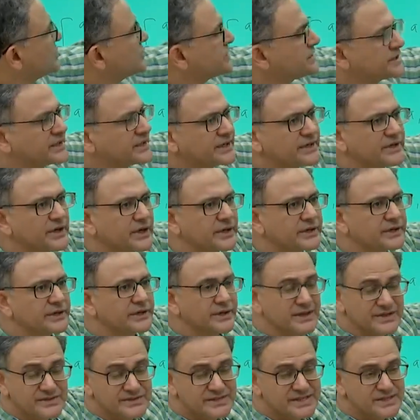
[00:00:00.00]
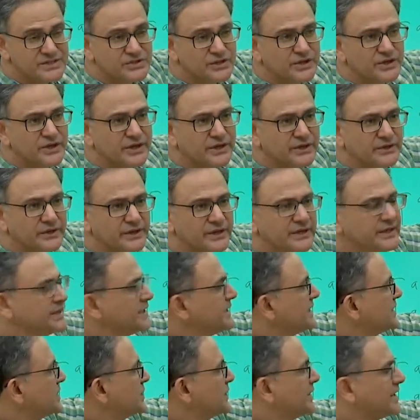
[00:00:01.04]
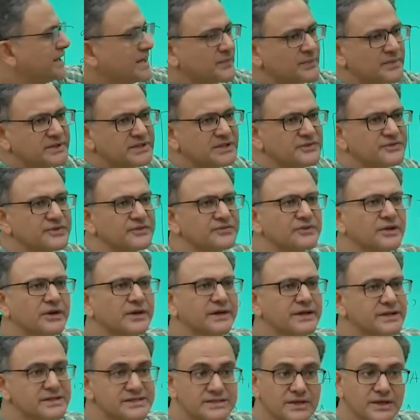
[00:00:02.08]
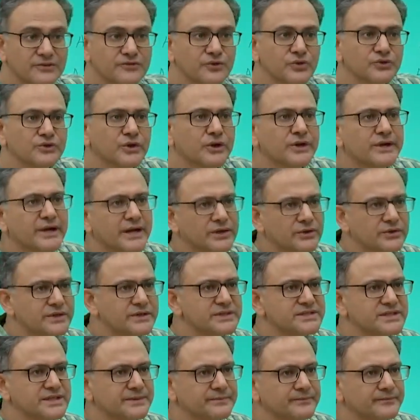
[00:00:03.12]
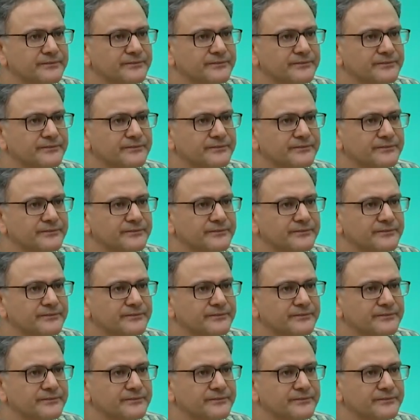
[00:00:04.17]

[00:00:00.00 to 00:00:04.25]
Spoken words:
3rd order, 6th order accurate, you end up with a 5th order, 4th order accurate scheme.